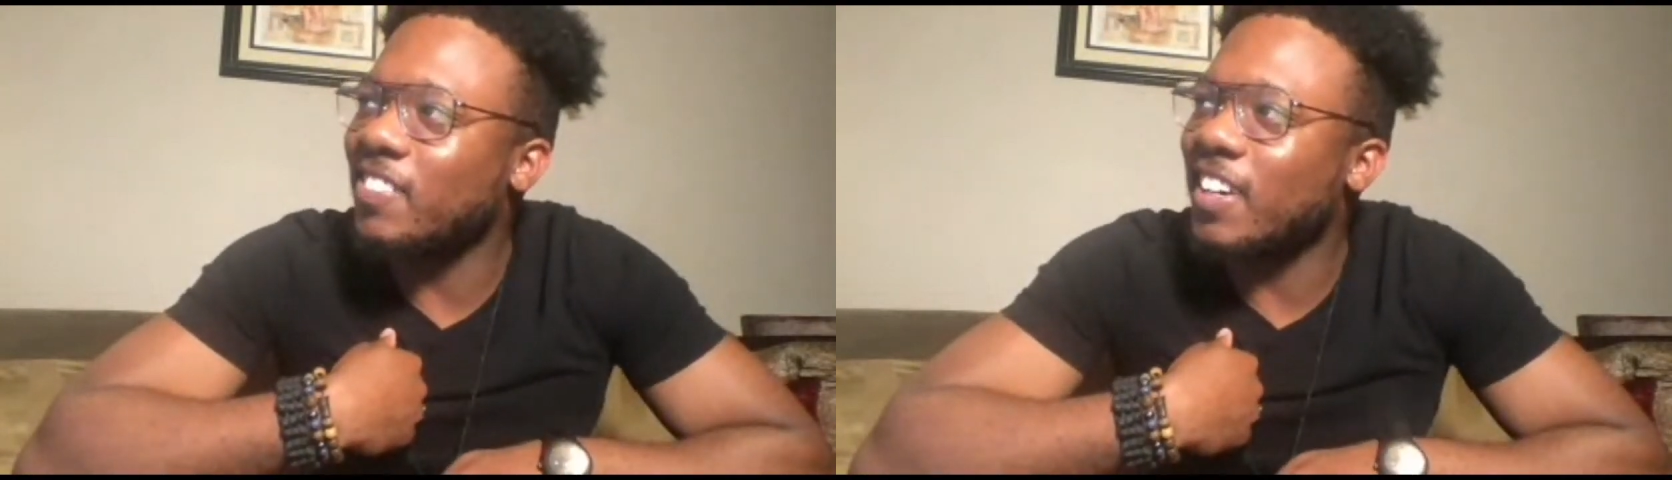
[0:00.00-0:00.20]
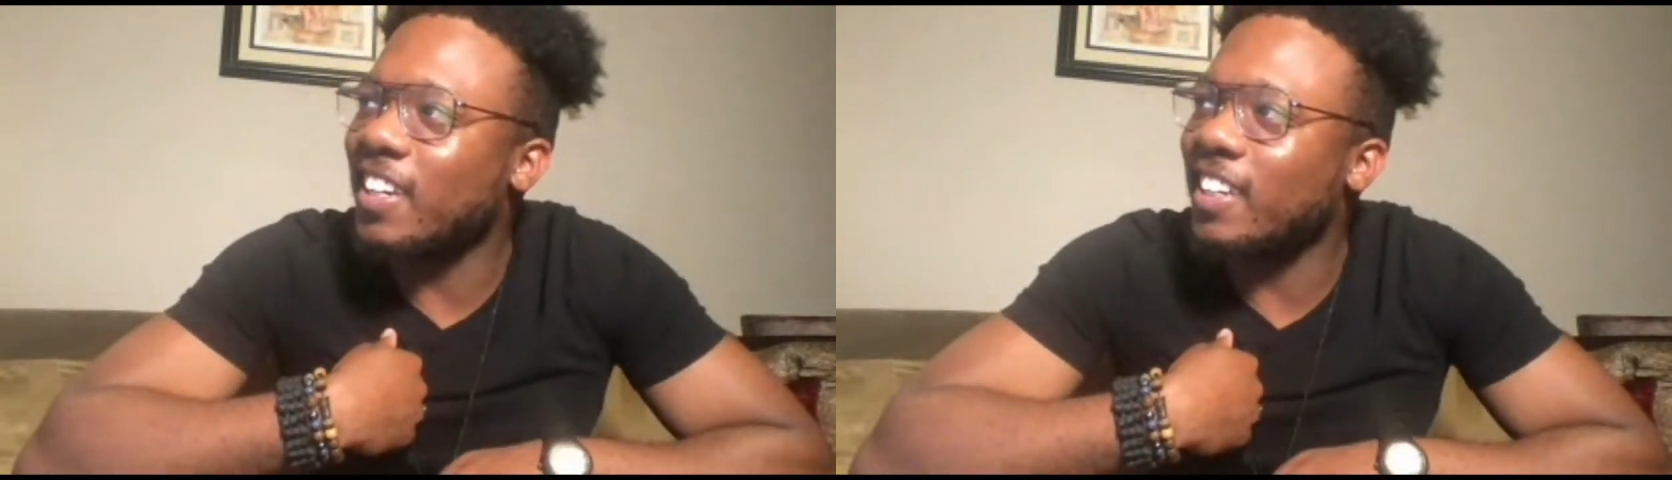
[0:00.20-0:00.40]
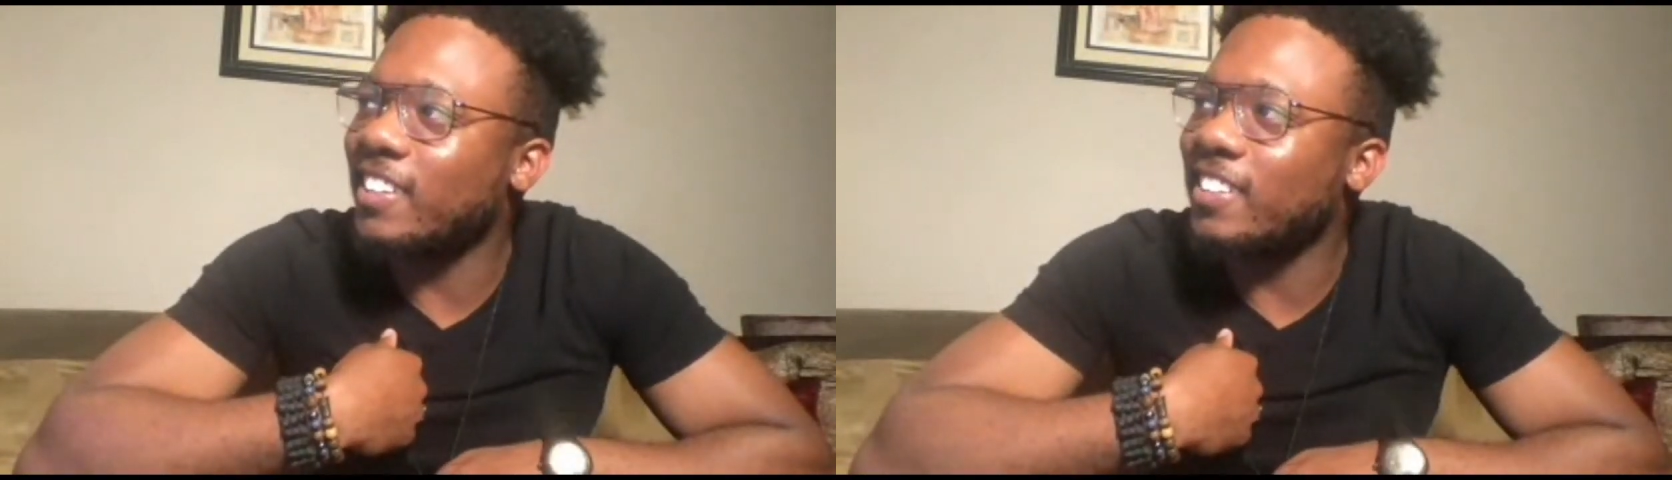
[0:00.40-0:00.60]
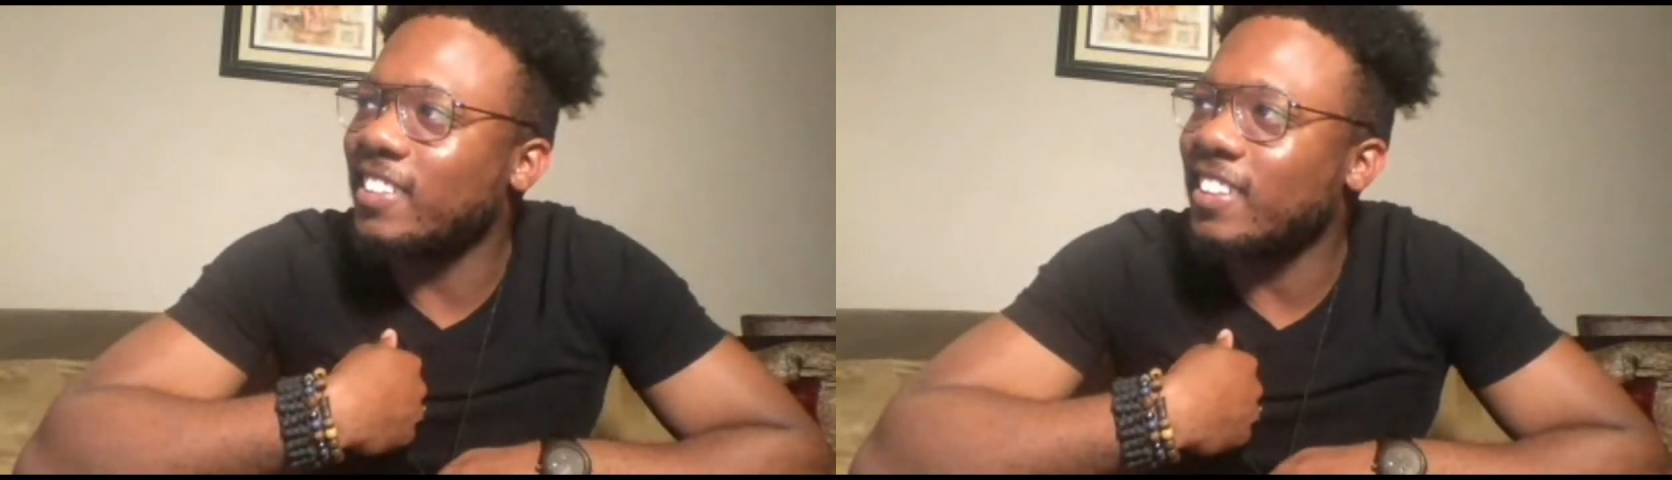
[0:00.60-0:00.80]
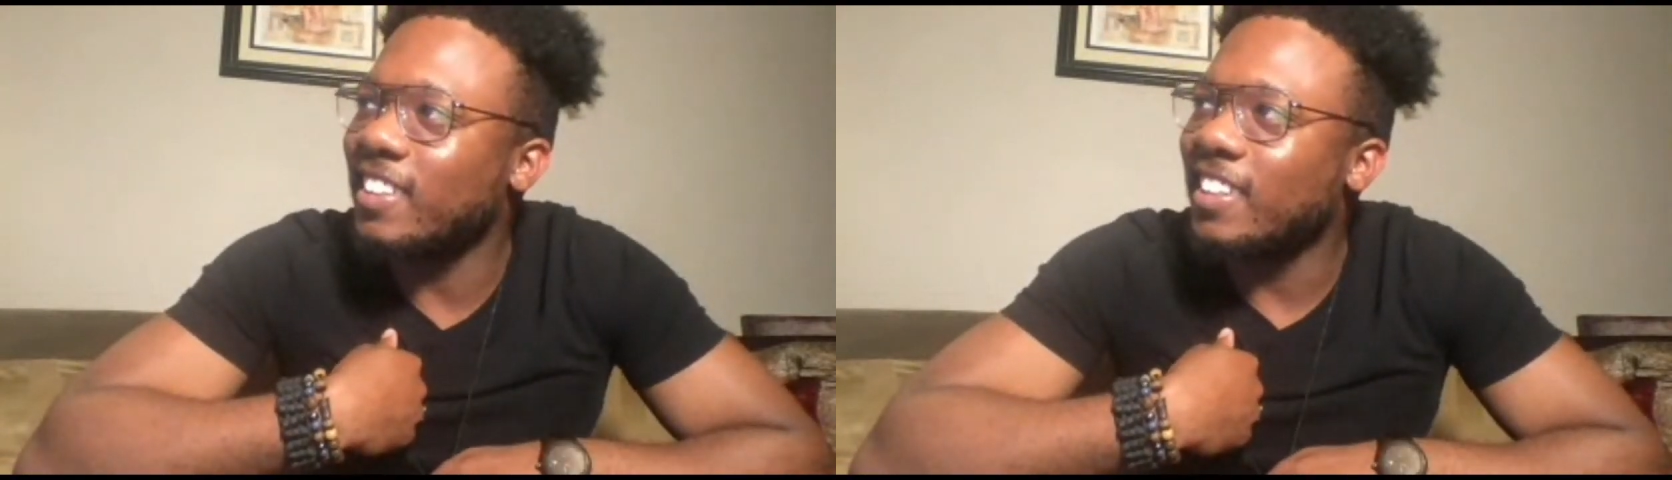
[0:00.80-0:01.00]
Everybody
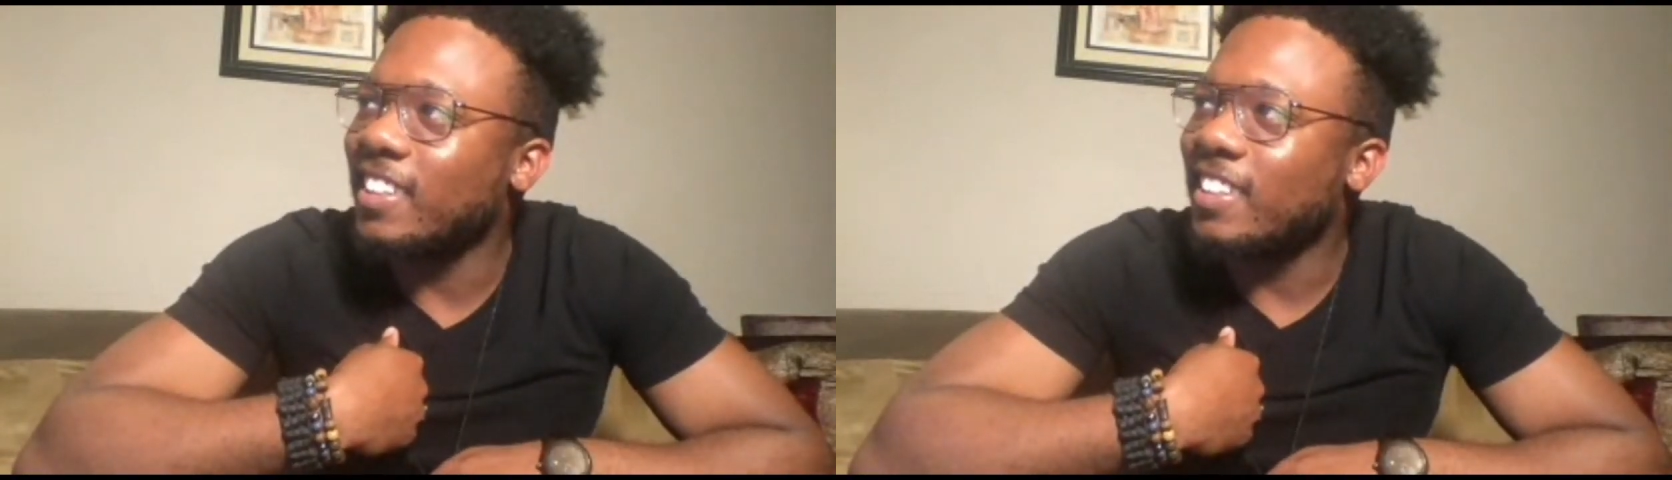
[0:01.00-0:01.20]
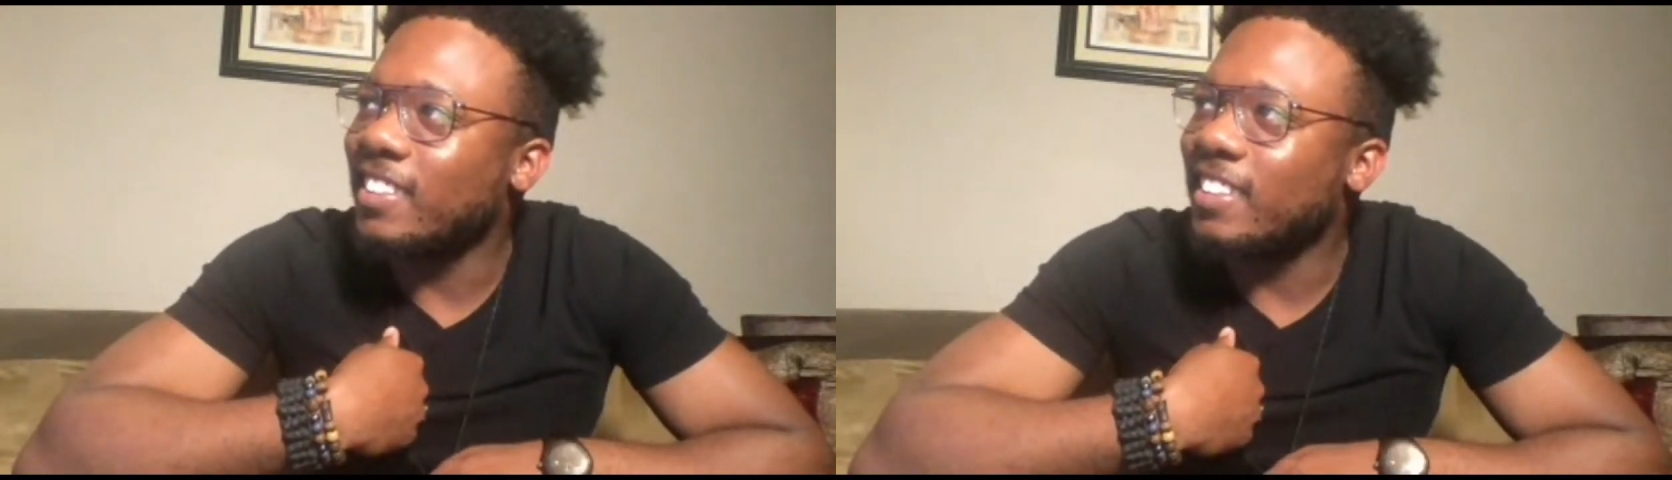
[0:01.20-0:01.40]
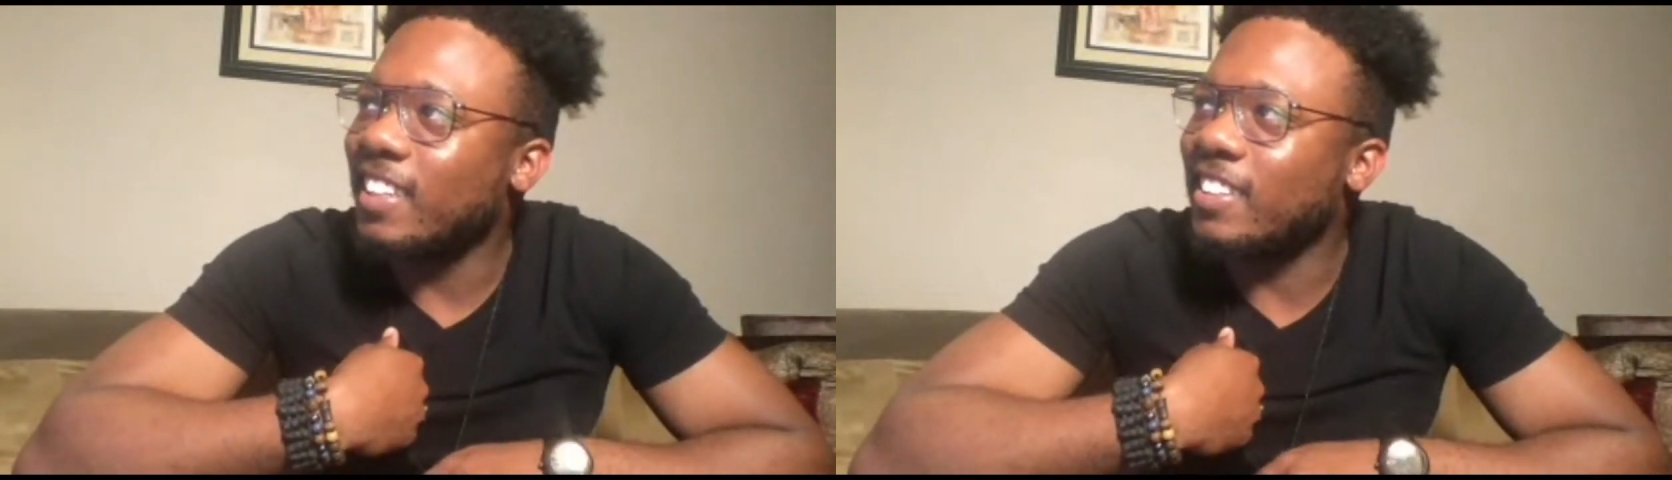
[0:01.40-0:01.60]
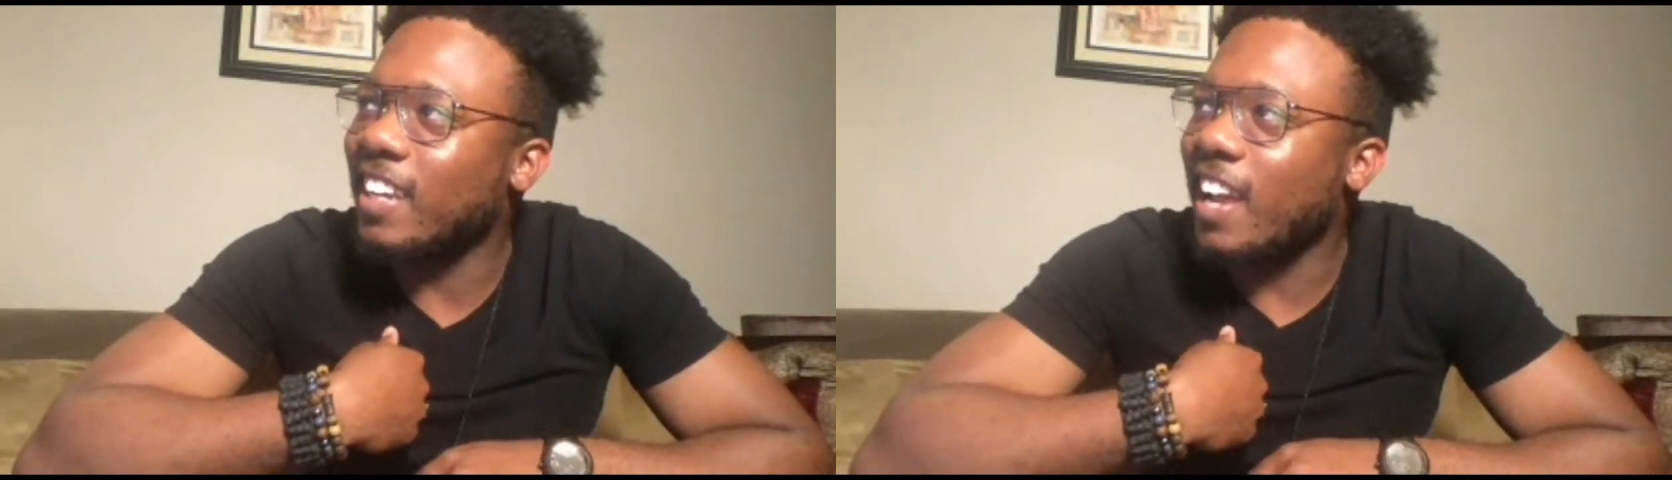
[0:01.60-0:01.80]
else that's